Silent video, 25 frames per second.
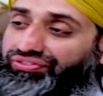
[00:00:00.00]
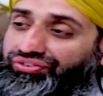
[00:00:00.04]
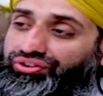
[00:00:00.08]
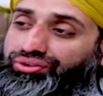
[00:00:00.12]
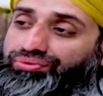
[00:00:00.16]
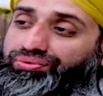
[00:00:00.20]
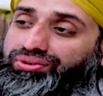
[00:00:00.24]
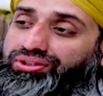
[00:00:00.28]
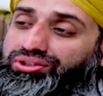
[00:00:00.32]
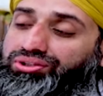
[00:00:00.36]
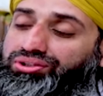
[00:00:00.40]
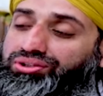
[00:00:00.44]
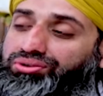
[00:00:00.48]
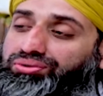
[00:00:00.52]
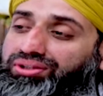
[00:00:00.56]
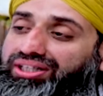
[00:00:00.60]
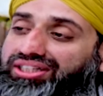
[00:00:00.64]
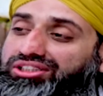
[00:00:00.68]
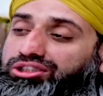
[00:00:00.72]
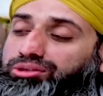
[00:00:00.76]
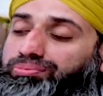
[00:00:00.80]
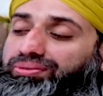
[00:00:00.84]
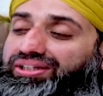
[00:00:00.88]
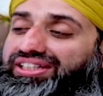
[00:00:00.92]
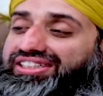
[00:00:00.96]
if you want your
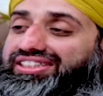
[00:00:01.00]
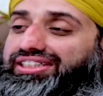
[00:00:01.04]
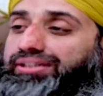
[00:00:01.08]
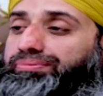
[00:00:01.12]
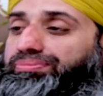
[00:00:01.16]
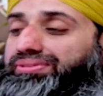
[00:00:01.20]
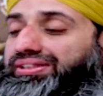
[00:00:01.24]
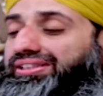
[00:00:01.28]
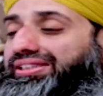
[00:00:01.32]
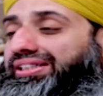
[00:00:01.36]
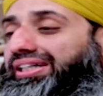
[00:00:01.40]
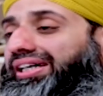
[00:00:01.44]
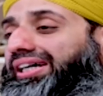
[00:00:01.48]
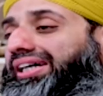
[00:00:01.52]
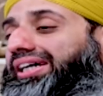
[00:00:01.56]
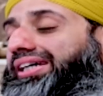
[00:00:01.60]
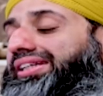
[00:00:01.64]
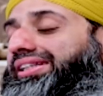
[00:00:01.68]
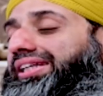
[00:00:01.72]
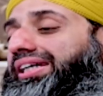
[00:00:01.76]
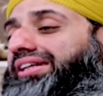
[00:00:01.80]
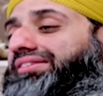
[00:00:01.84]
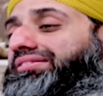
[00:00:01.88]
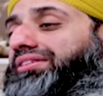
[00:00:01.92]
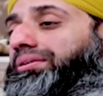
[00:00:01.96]
du'as to be accepted,
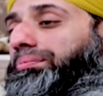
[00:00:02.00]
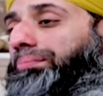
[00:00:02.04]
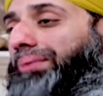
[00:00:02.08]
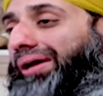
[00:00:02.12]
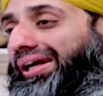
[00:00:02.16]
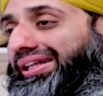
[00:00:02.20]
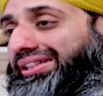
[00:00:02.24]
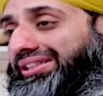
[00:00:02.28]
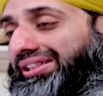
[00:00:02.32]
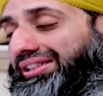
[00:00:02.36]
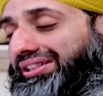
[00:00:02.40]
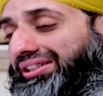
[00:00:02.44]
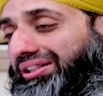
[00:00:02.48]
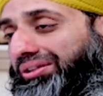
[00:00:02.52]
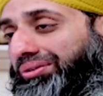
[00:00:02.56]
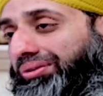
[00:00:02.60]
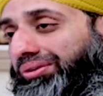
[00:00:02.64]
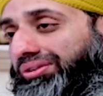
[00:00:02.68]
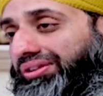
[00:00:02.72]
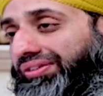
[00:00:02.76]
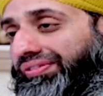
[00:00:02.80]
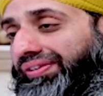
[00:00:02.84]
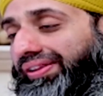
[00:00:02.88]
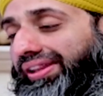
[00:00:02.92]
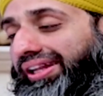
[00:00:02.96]
then repent in the
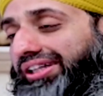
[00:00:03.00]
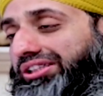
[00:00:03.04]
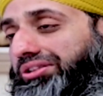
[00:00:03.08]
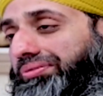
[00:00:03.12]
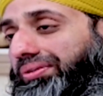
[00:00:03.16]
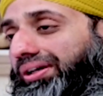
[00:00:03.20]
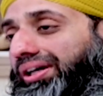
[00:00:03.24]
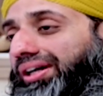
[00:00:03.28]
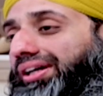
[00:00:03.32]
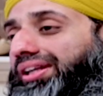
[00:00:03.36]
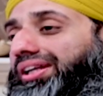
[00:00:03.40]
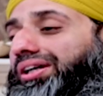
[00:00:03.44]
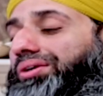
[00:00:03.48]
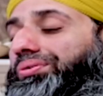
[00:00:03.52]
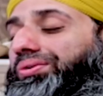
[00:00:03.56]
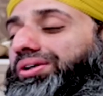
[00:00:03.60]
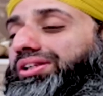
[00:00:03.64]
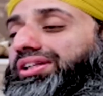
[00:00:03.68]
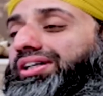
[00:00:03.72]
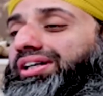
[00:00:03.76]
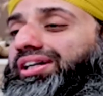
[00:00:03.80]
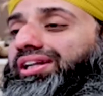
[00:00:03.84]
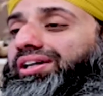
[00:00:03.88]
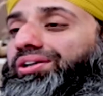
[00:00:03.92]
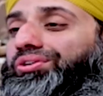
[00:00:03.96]
court of Allah subhanahu wa
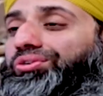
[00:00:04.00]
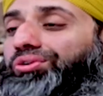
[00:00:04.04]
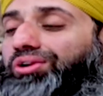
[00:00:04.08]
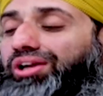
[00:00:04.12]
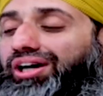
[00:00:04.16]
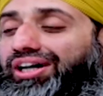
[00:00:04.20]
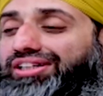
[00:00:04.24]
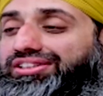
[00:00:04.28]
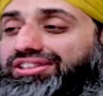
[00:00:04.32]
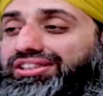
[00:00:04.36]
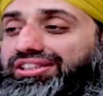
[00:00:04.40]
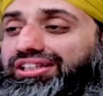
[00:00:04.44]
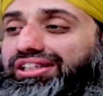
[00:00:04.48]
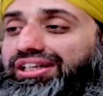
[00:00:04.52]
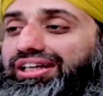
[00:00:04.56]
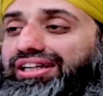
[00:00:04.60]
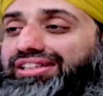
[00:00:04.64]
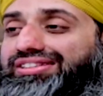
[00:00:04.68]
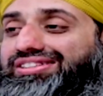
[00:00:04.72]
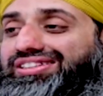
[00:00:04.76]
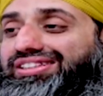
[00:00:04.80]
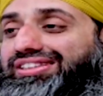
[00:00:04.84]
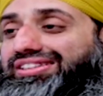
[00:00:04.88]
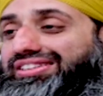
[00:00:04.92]
ta'ala wholeheartedly and